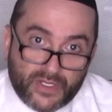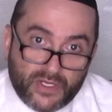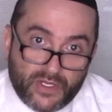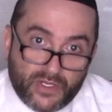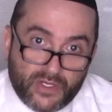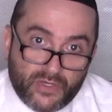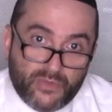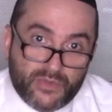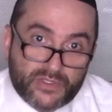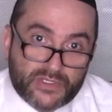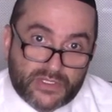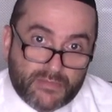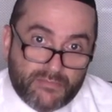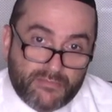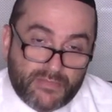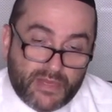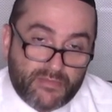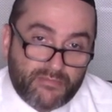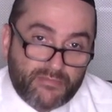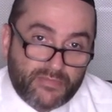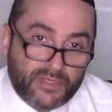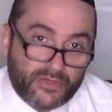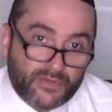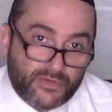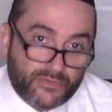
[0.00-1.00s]
who was a
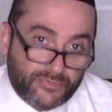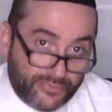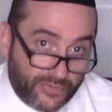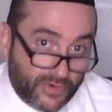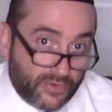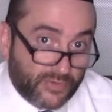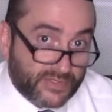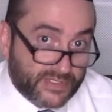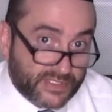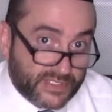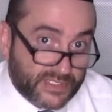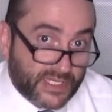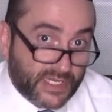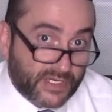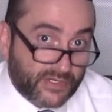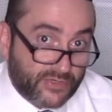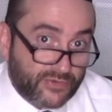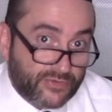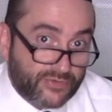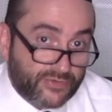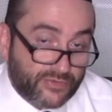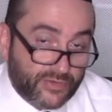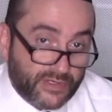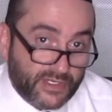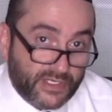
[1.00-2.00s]
member of the Foreign
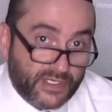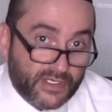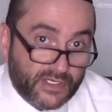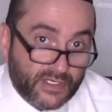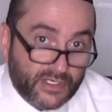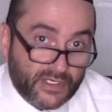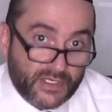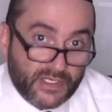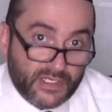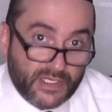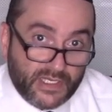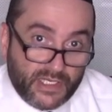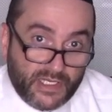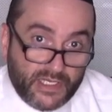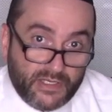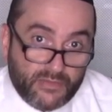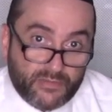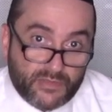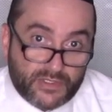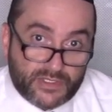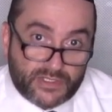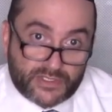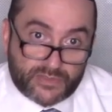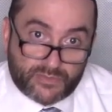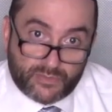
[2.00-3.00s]
Secretary.
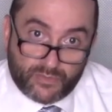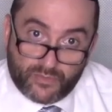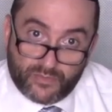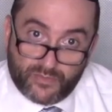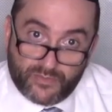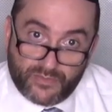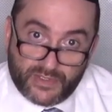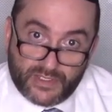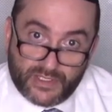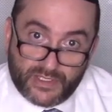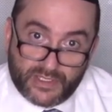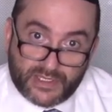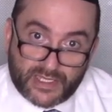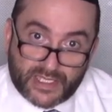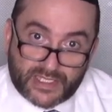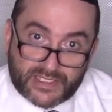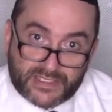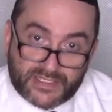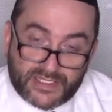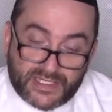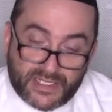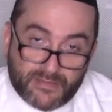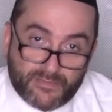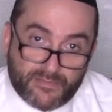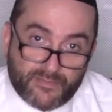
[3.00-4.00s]

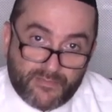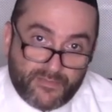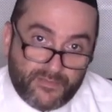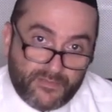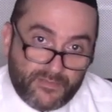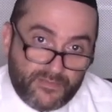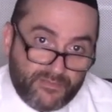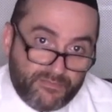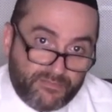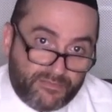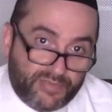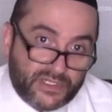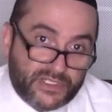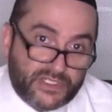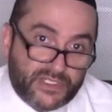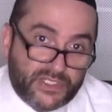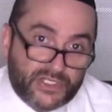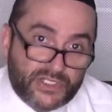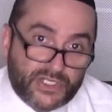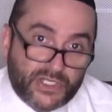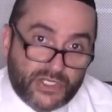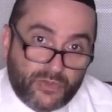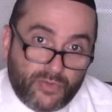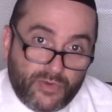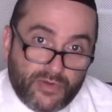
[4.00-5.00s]
That's the
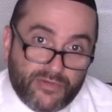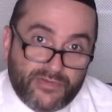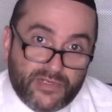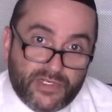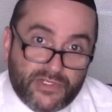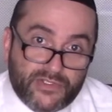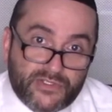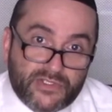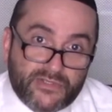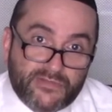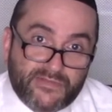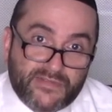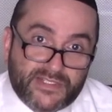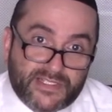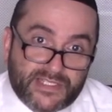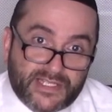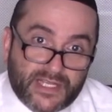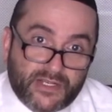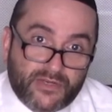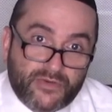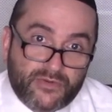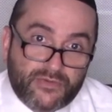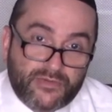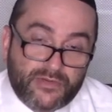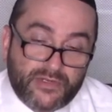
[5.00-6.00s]
British equivalent of the
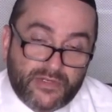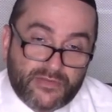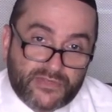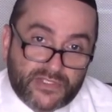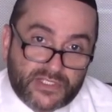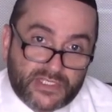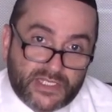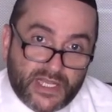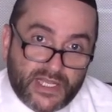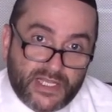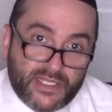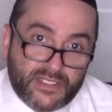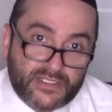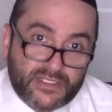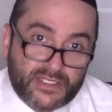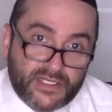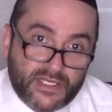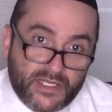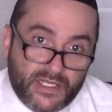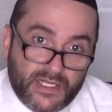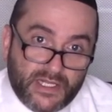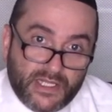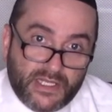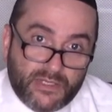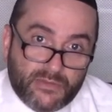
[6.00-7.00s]
Secretary of State.
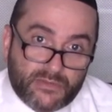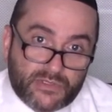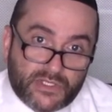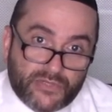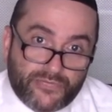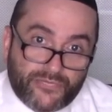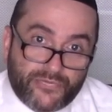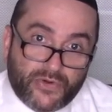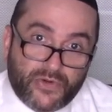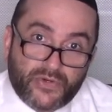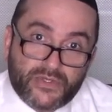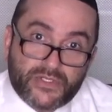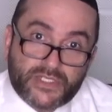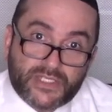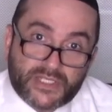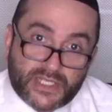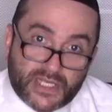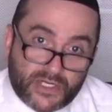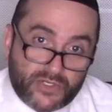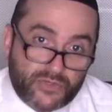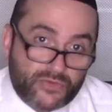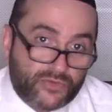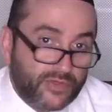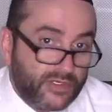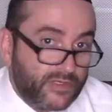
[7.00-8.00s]
He was the Foreign
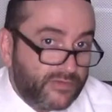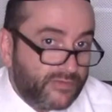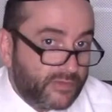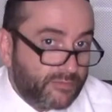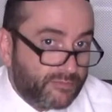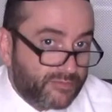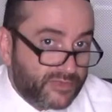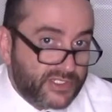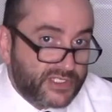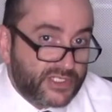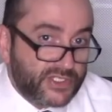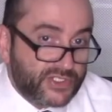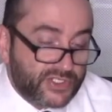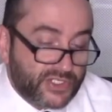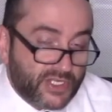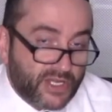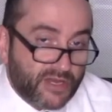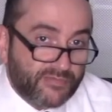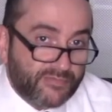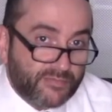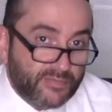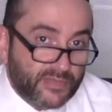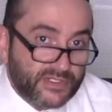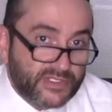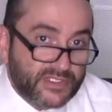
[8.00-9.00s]
Secretary of the British
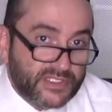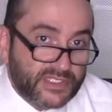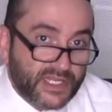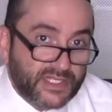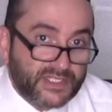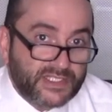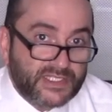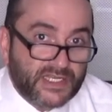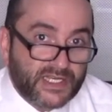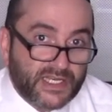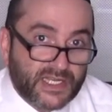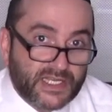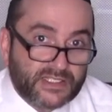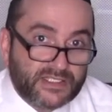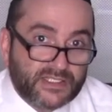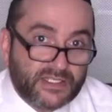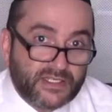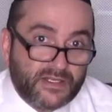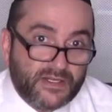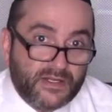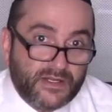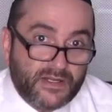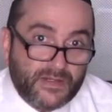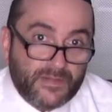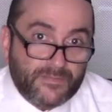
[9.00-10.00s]
government, sent a
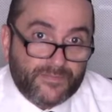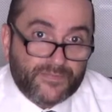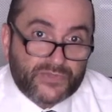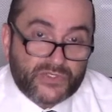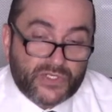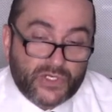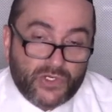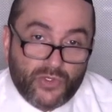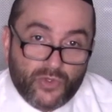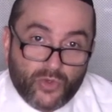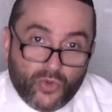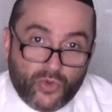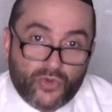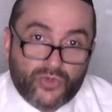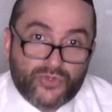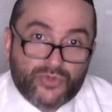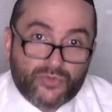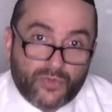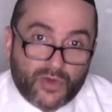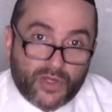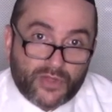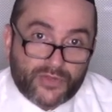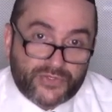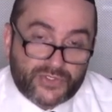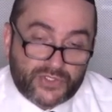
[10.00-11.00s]
letter to Lord
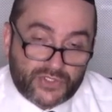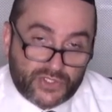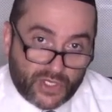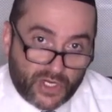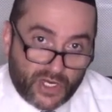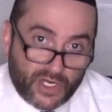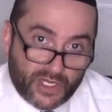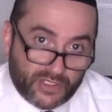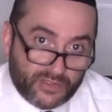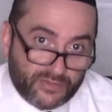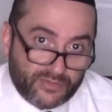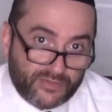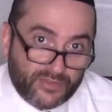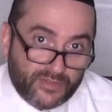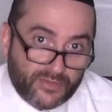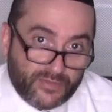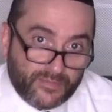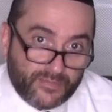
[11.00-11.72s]
Rothschild